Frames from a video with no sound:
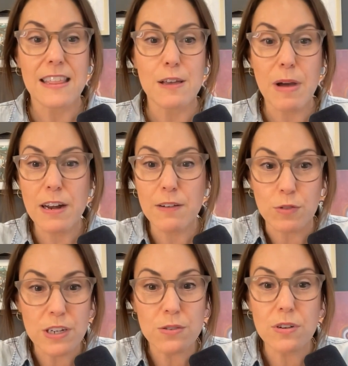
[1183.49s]
The amount of
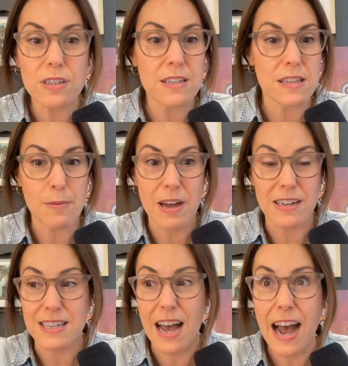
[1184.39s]
resources, the amount
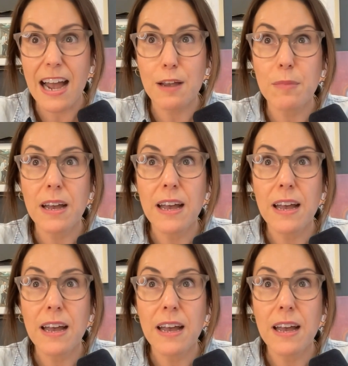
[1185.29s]
of time